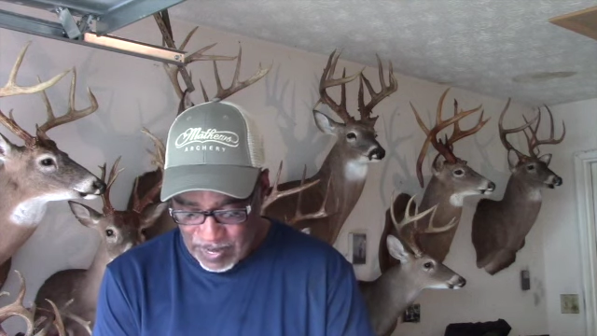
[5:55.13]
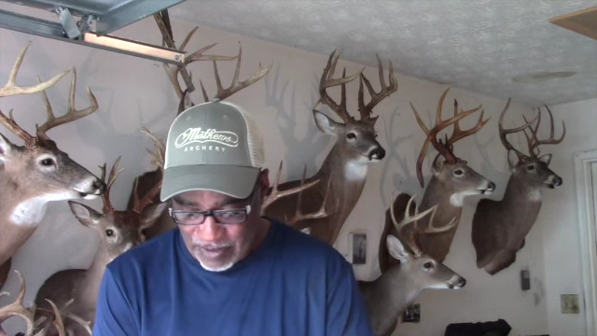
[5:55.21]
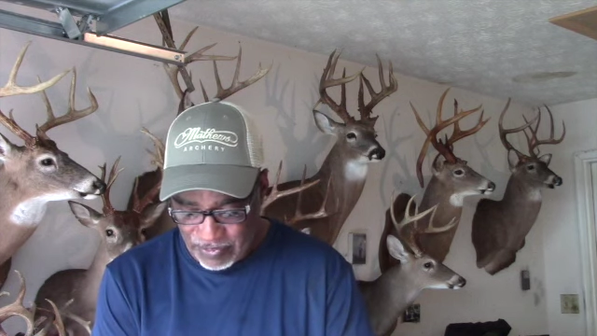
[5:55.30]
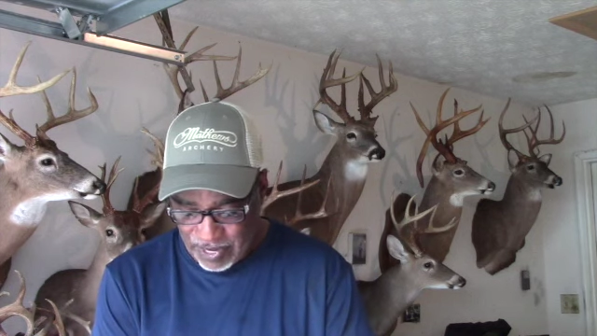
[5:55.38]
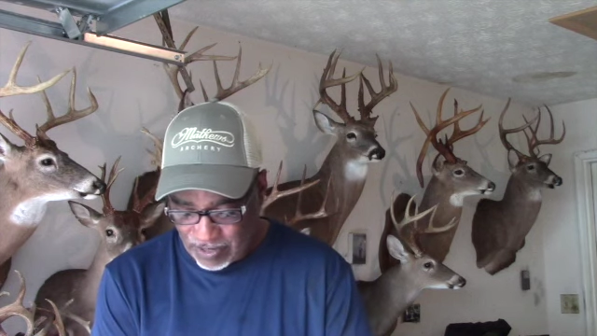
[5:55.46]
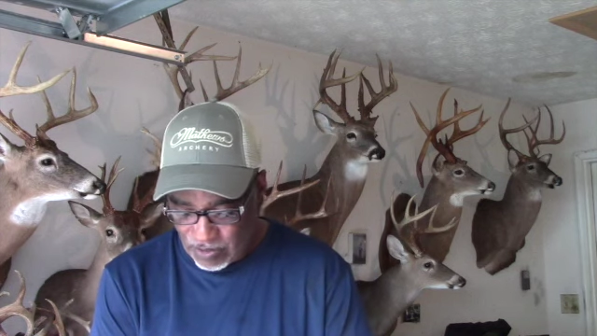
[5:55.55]
I
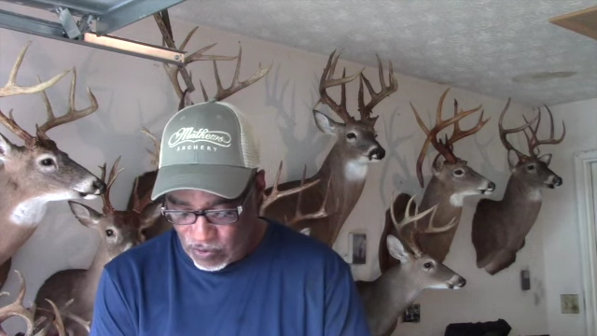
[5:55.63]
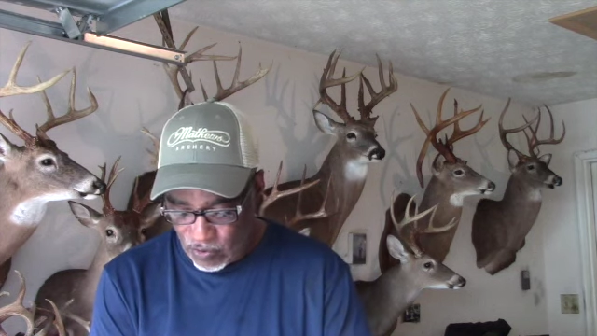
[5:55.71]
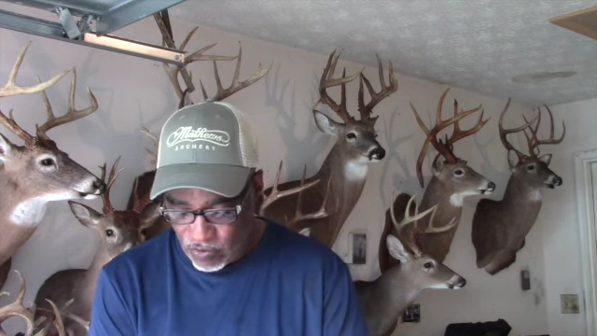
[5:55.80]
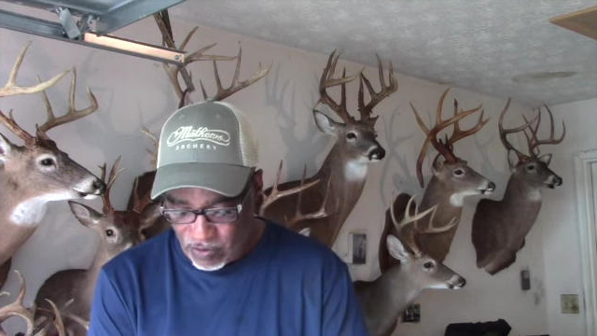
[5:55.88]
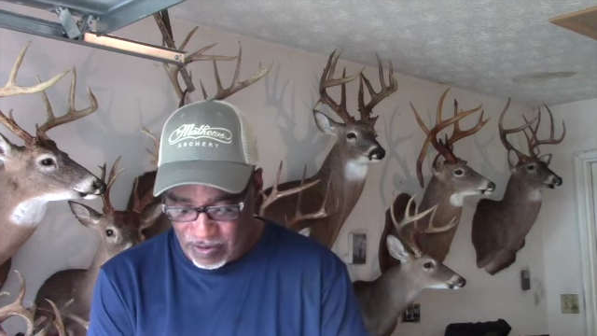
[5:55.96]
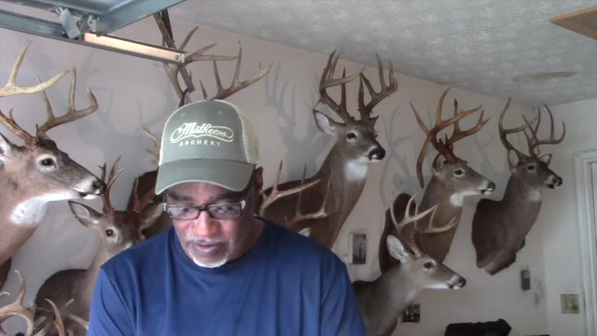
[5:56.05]
think the
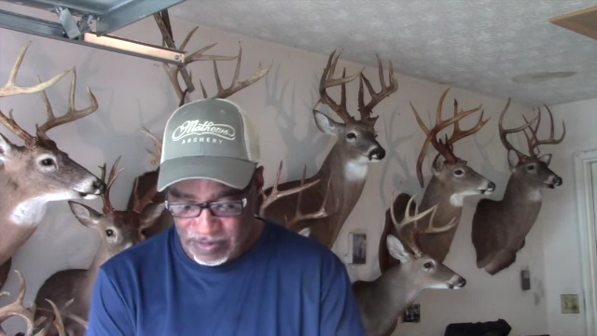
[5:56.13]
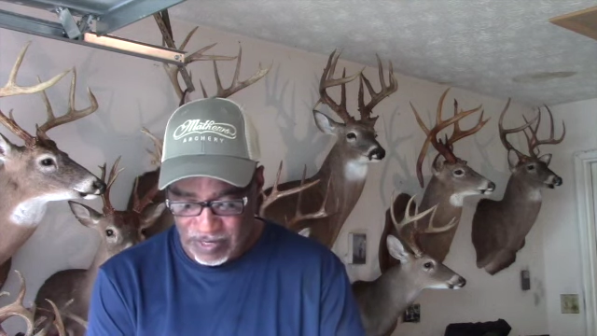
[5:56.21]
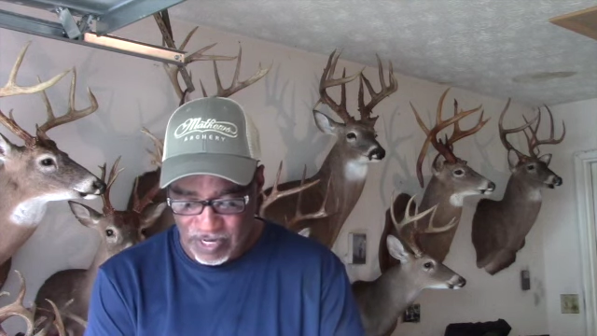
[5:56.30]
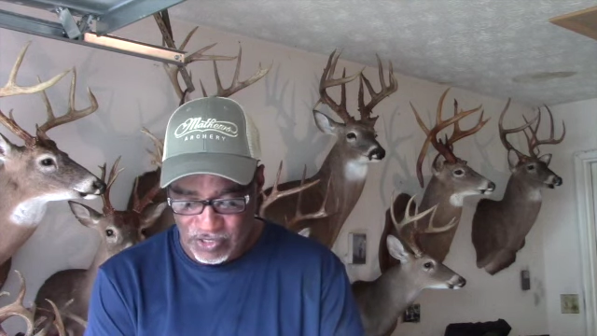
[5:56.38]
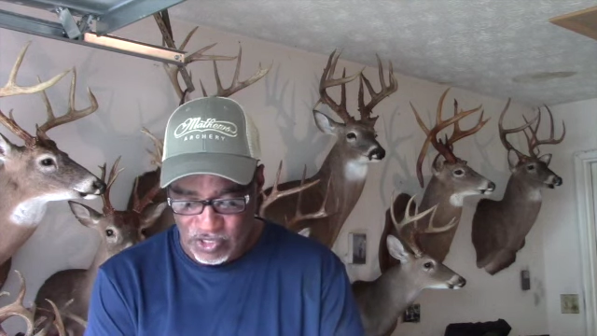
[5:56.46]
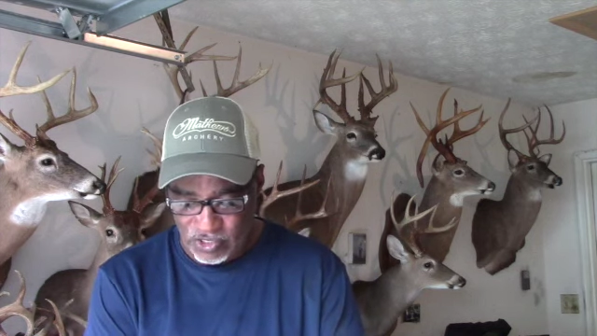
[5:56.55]
hook
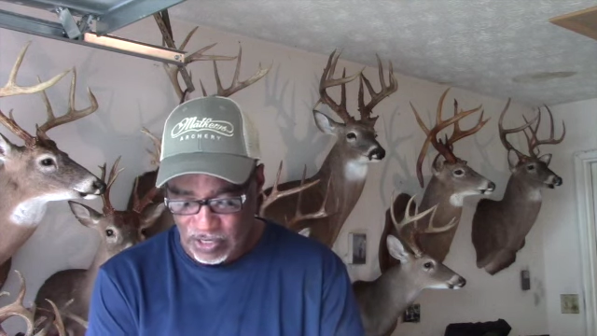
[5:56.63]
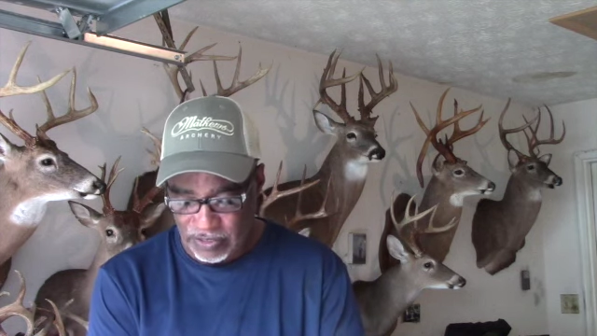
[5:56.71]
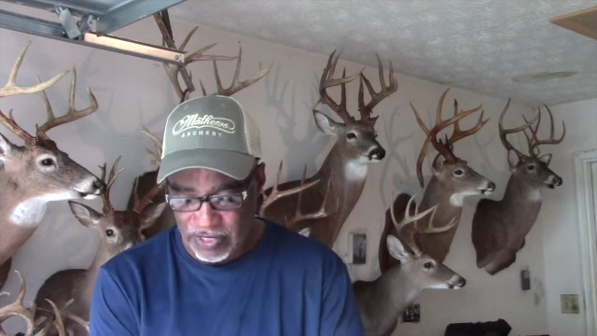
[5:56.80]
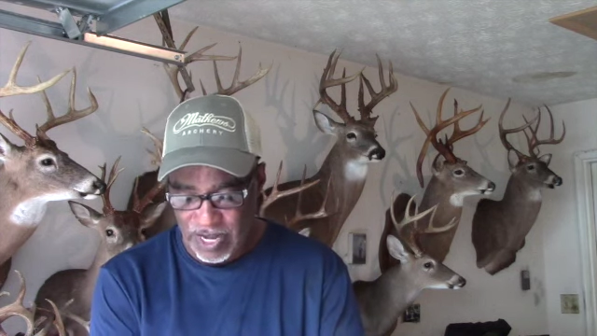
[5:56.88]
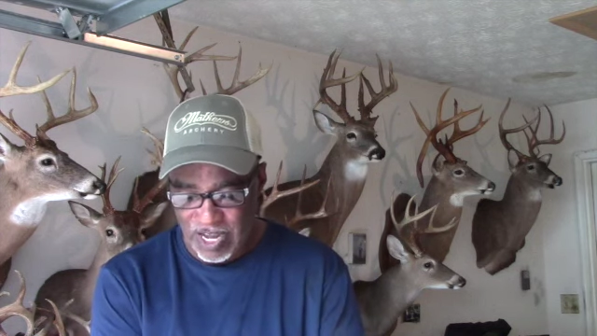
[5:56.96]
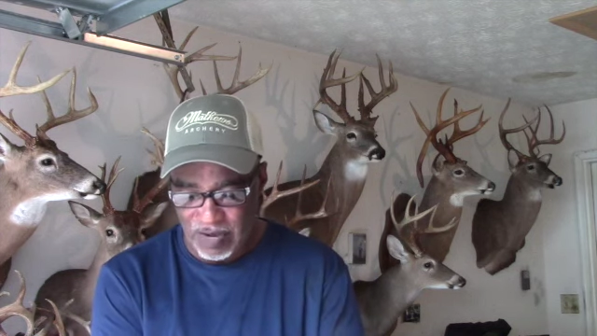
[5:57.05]
is just a
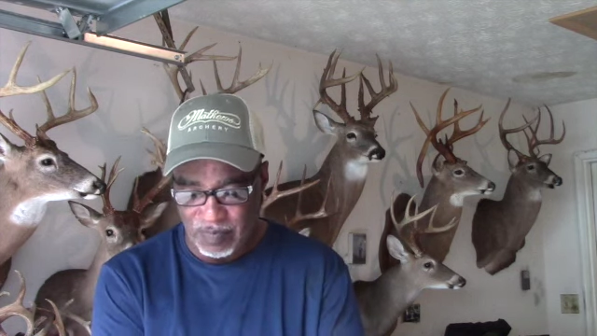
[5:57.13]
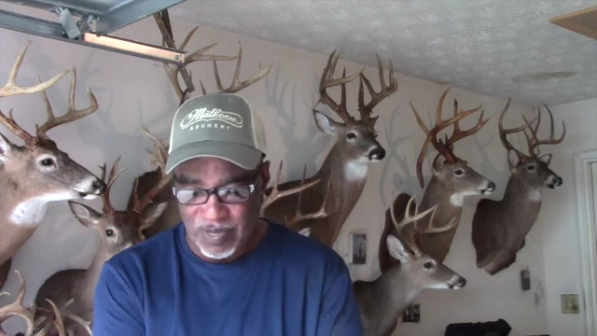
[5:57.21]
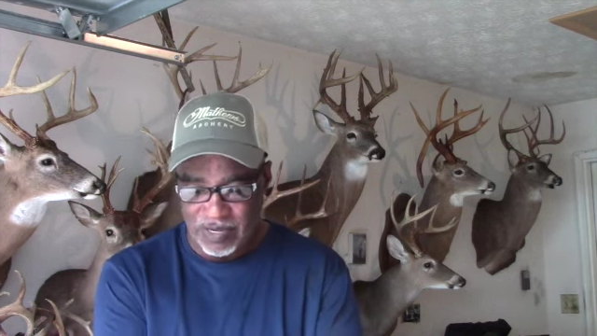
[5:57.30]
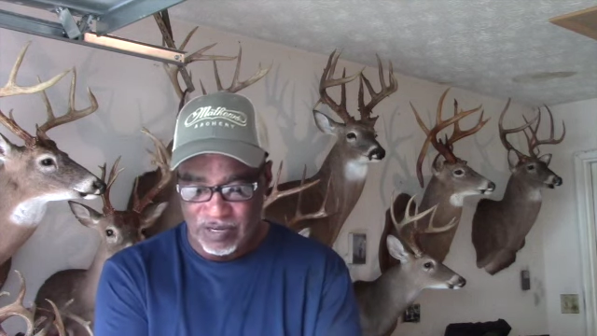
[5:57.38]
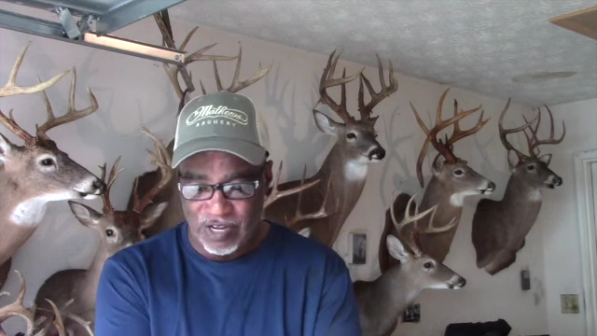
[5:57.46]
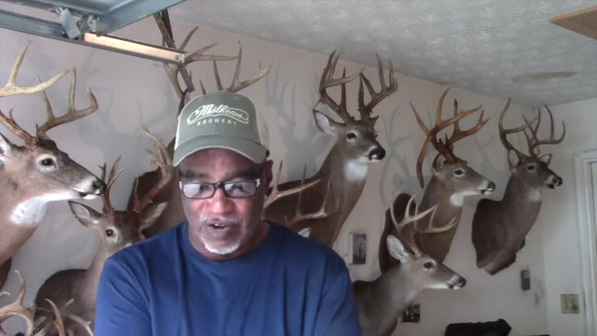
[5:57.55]
tad
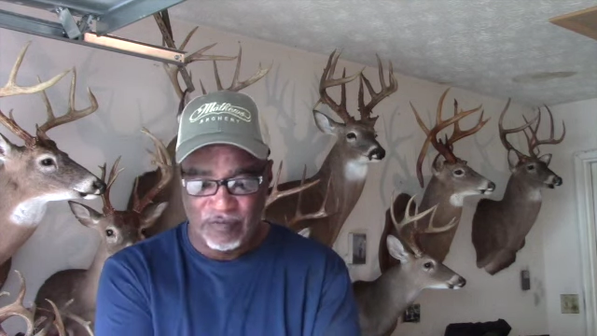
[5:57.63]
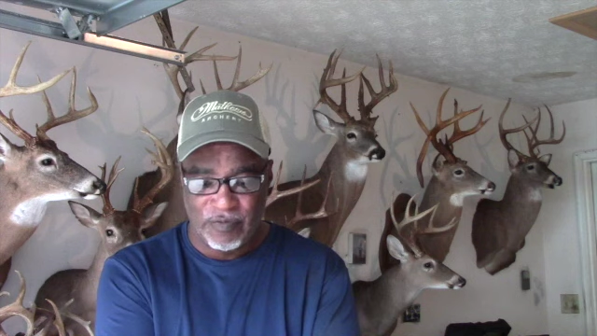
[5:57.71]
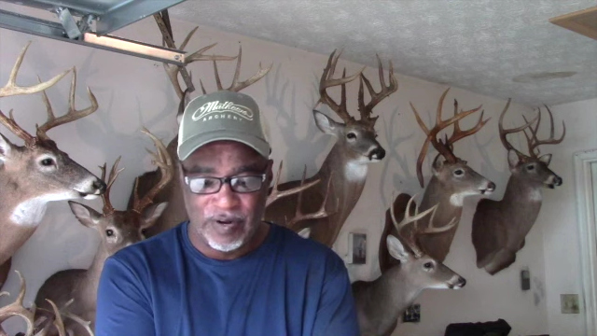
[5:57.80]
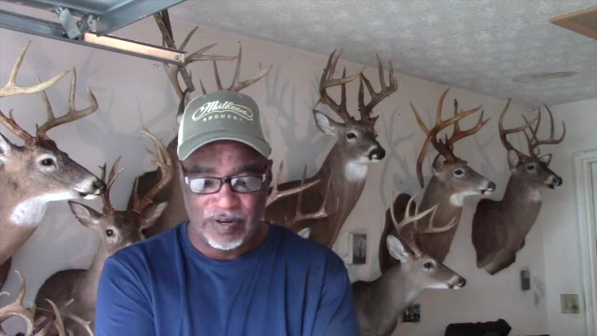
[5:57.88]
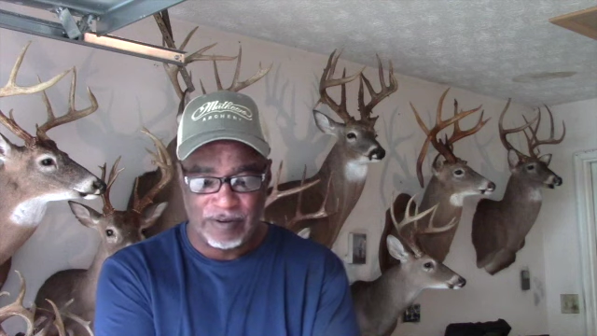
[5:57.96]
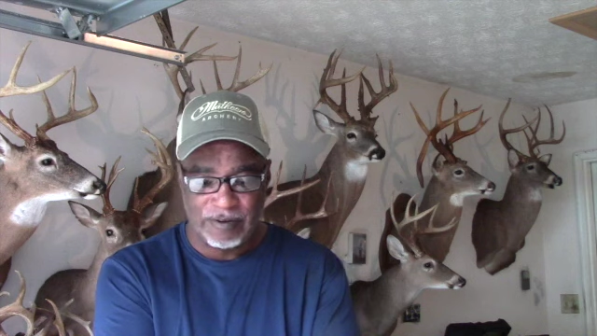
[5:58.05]
bit different